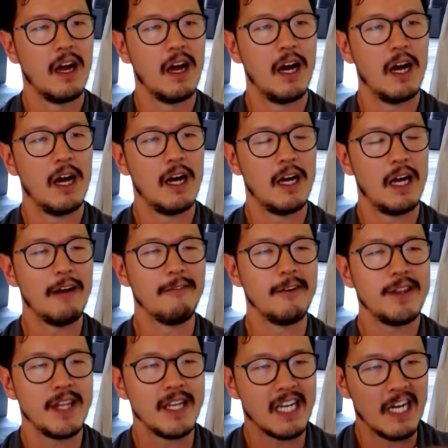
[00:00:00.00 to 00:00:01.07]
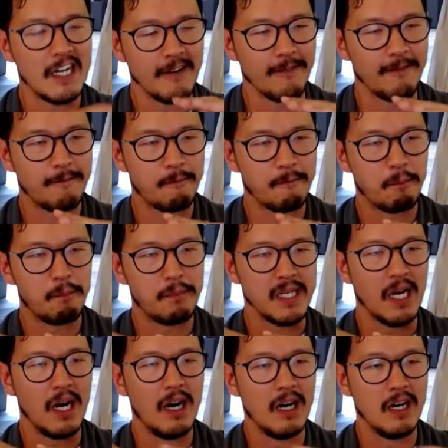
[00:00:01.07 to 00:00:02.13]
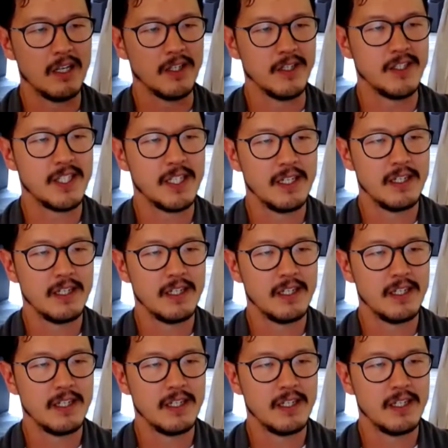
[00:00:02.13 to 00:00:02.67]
uh, everything kind of beyond